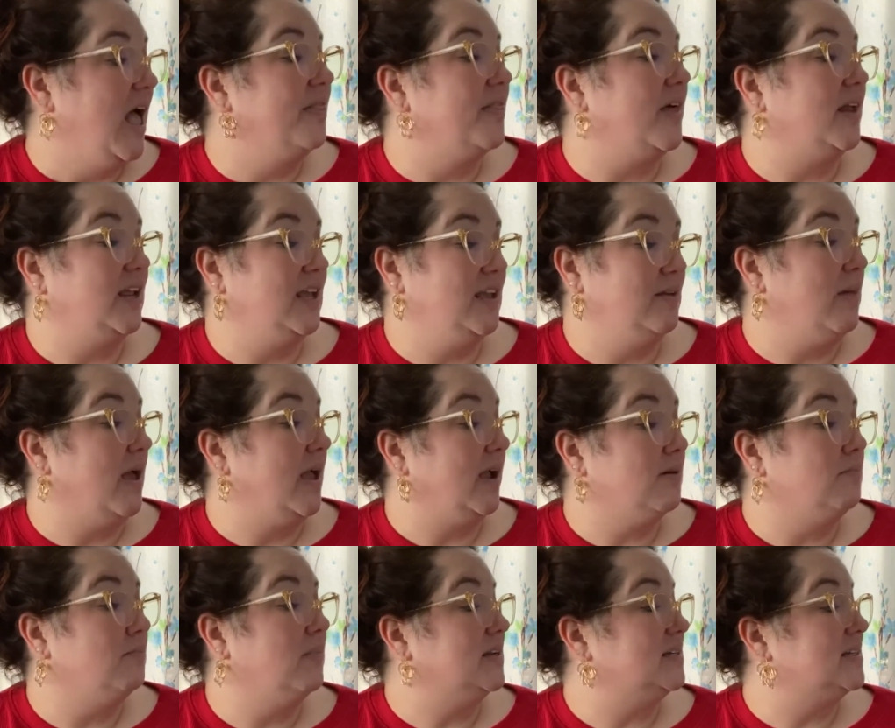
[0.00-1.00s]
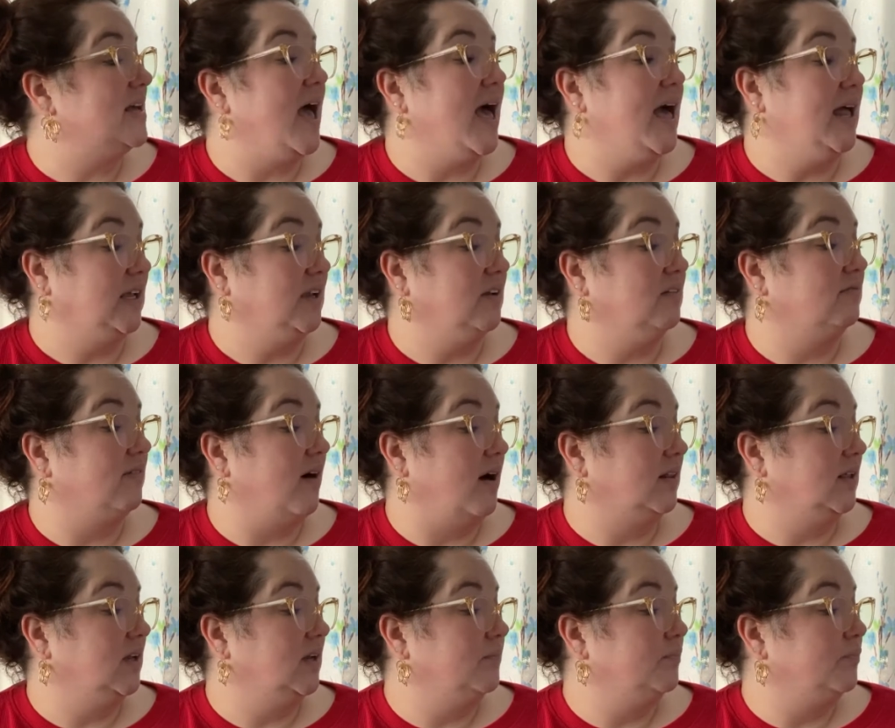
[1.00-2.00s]
that he may commit any
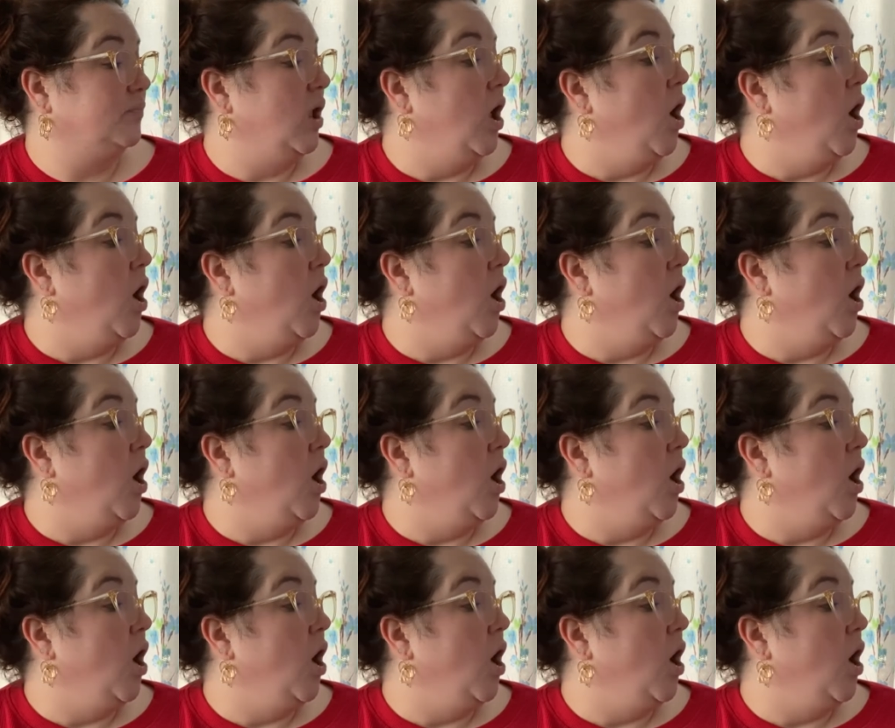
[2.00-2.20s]
folly.